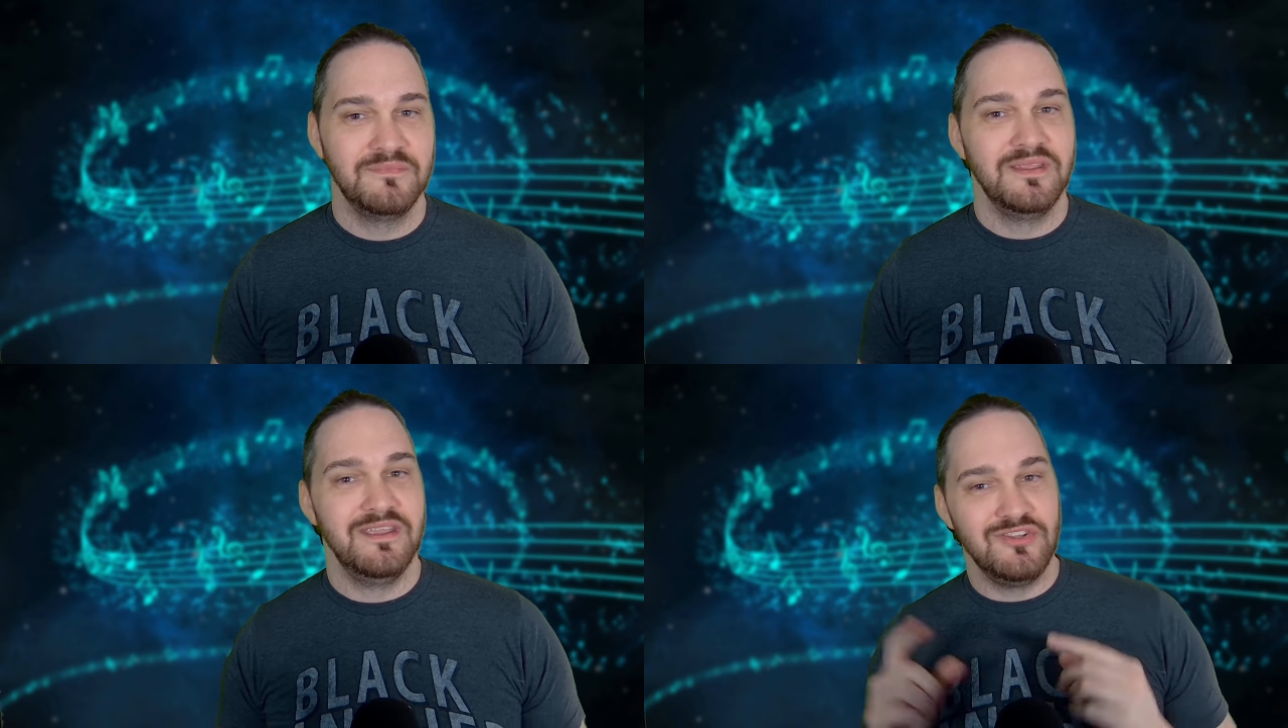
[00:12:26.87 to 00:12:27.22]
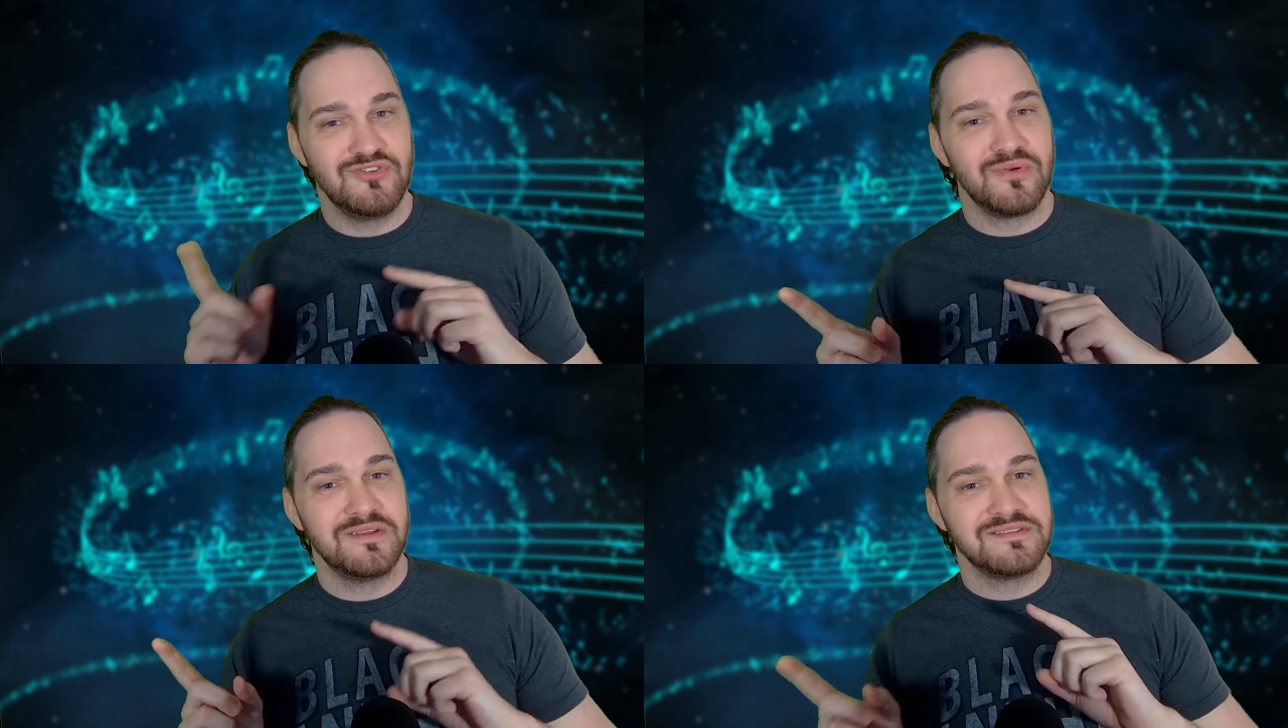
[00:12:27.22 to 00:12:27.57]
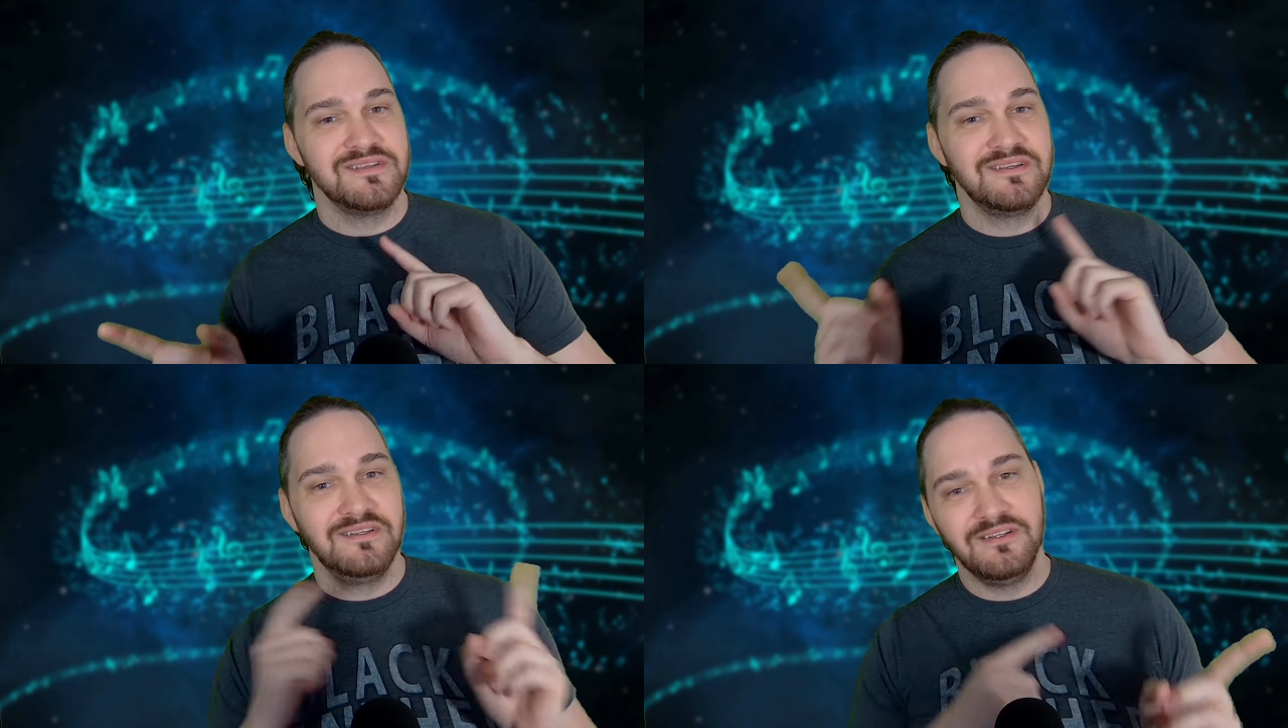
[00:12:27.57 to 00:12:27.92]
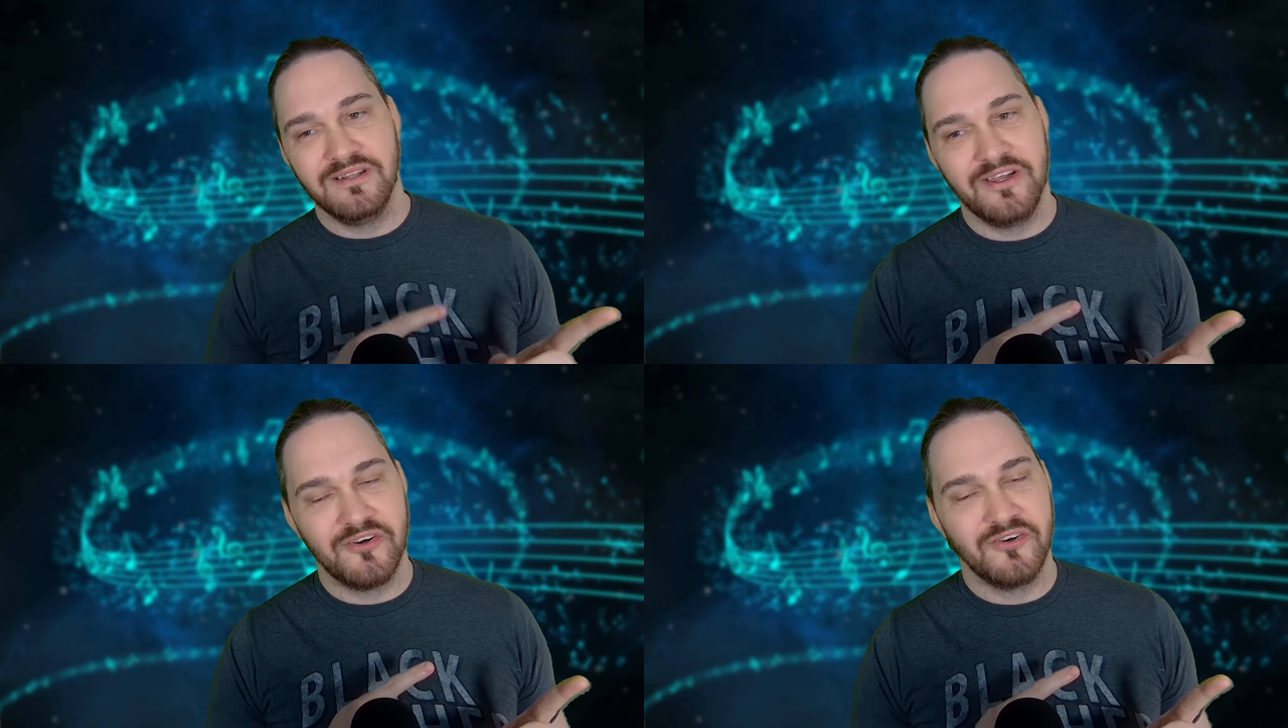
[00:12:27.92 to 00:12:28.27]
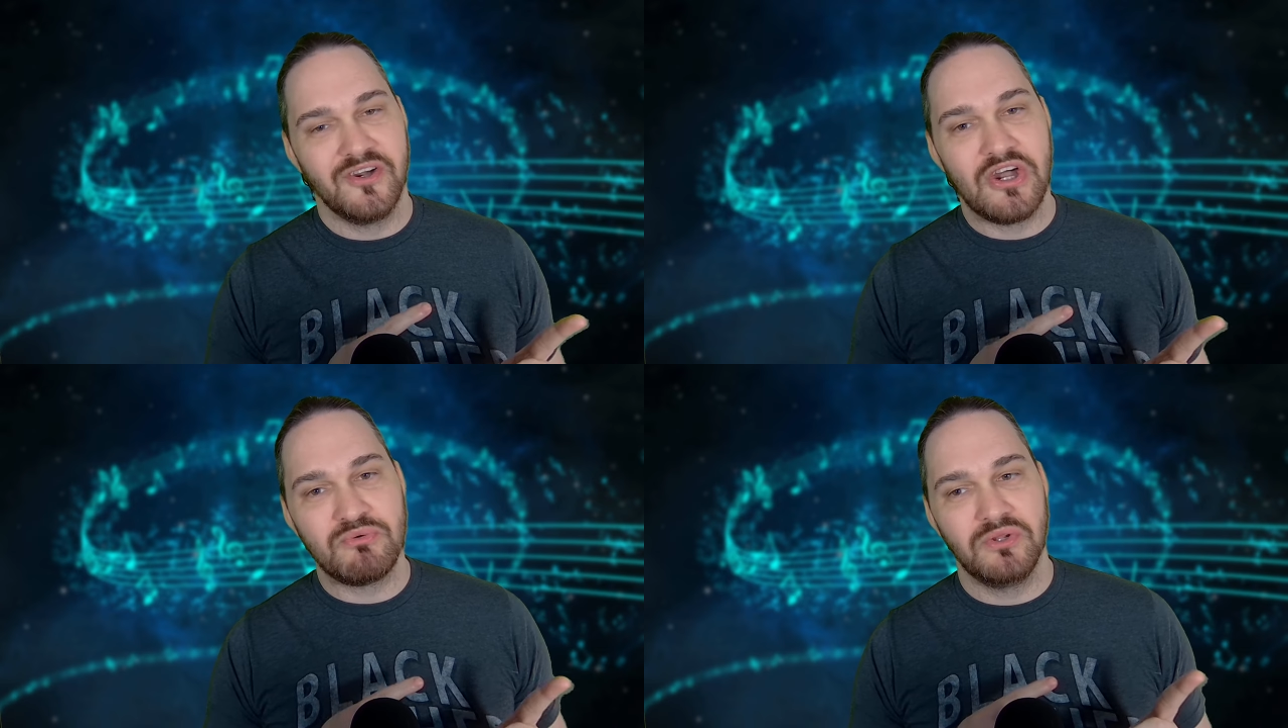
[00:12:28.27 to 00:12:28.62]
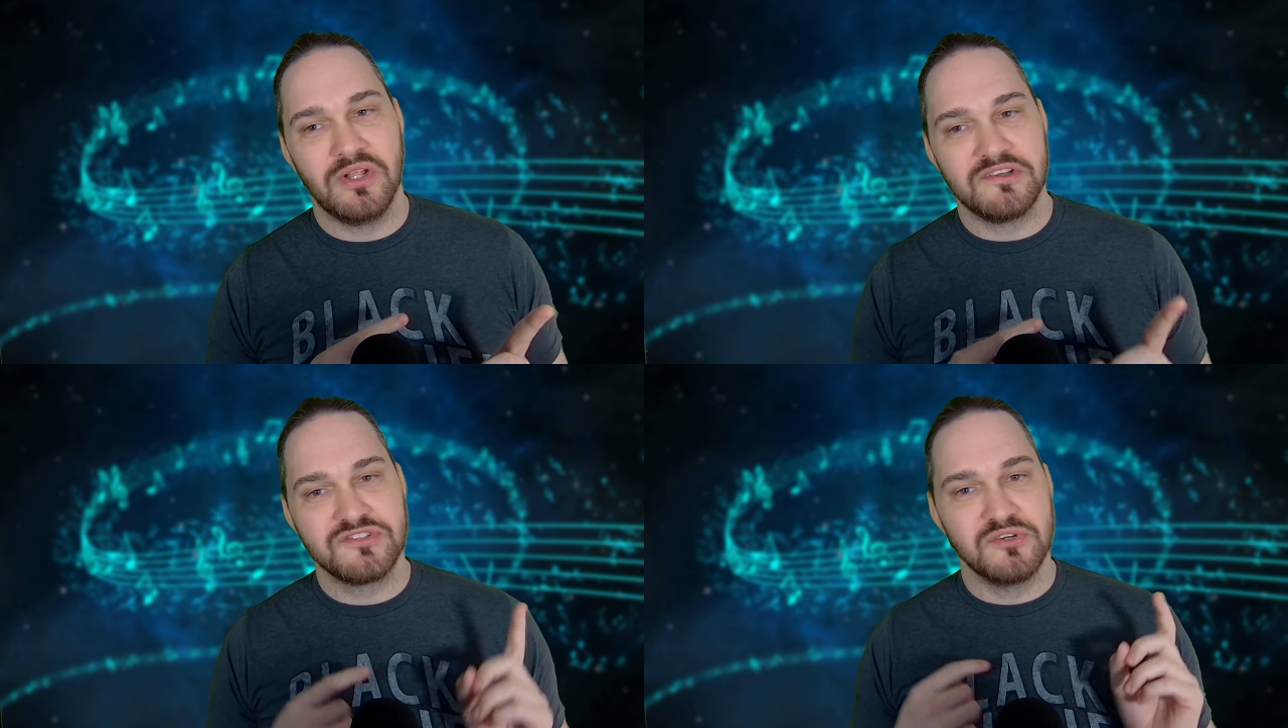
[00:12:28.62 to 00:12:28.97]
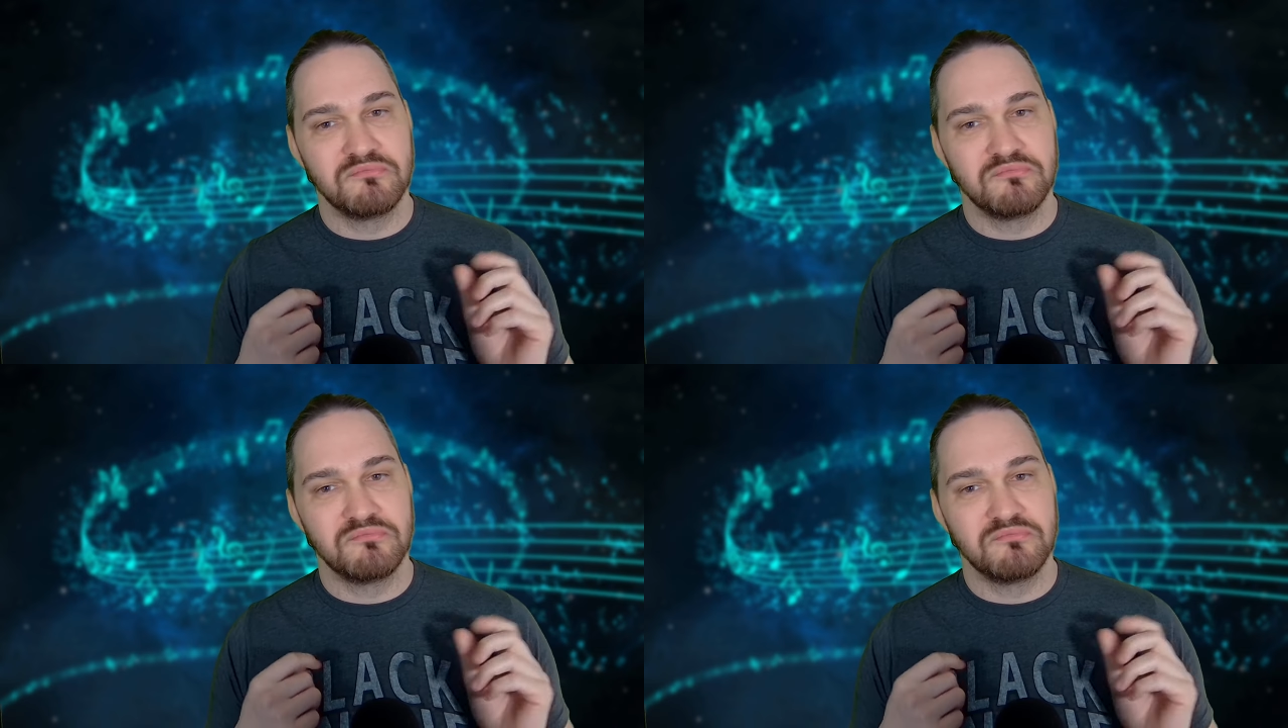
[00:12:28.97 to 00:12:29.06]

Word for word: Interestingly, later on, we'll also